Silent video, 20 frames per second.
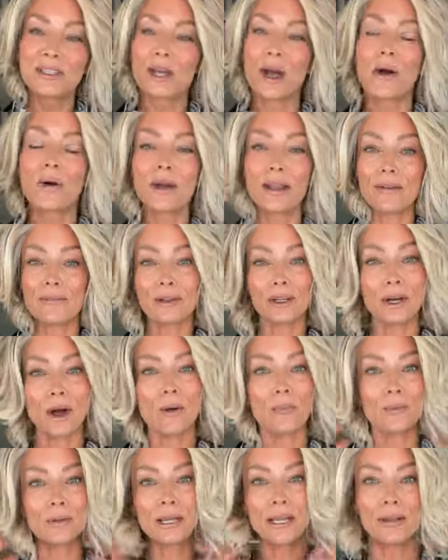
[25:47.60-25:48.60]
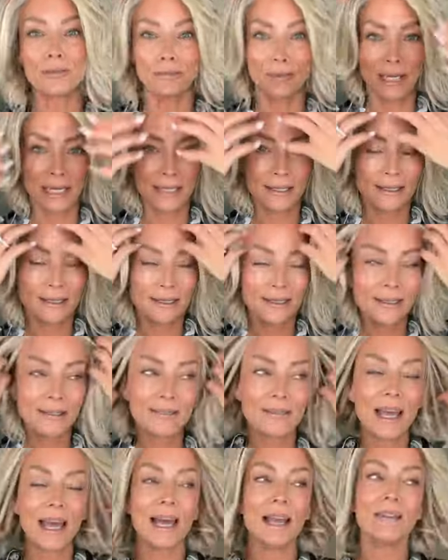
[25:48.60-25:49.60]
so if you don't believe me
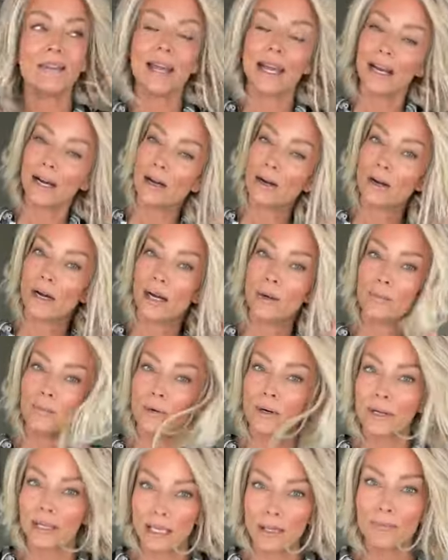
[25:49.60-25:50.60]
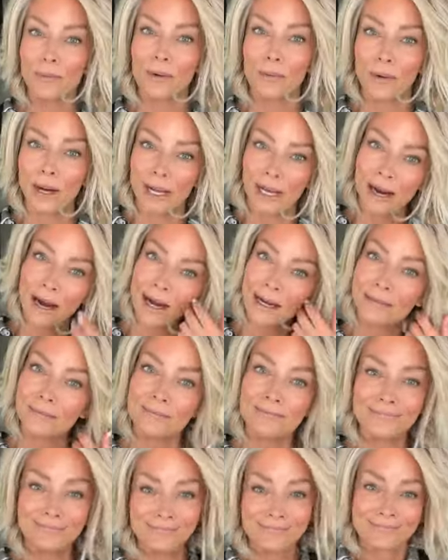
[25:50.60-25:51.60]
that the hair grip will keep your wig
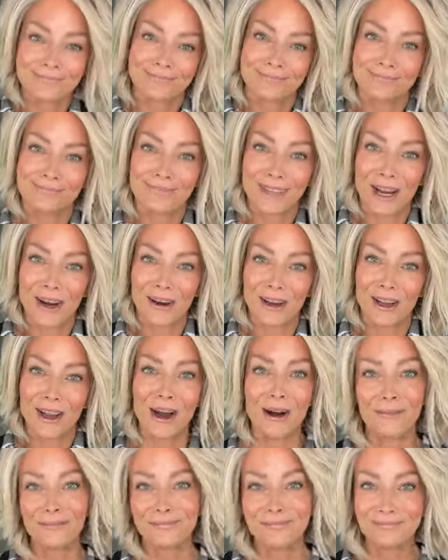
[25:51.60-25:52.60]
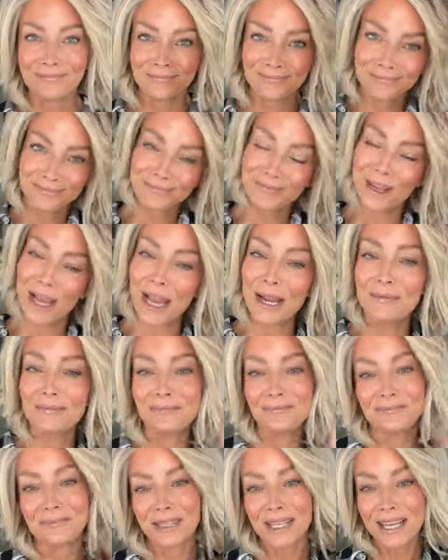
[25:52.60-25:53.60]
on, there you go.
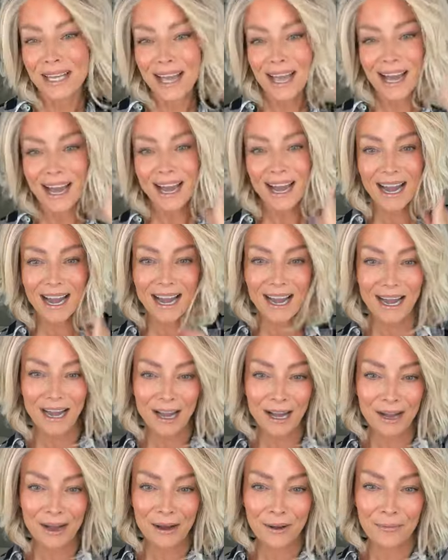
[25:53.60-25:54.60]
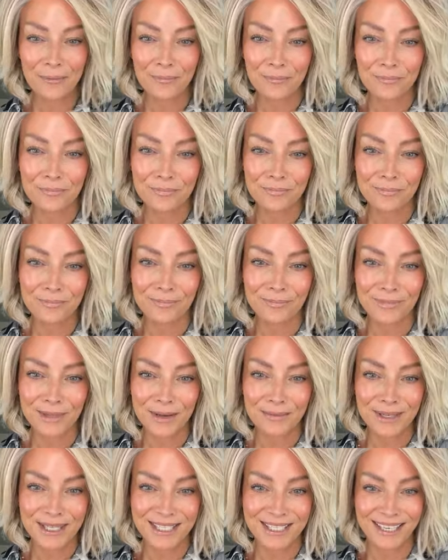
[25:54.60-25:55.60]
Okay. Um,
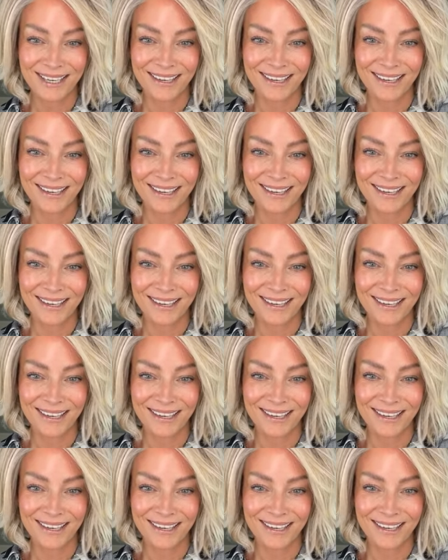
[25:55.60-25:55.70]
let me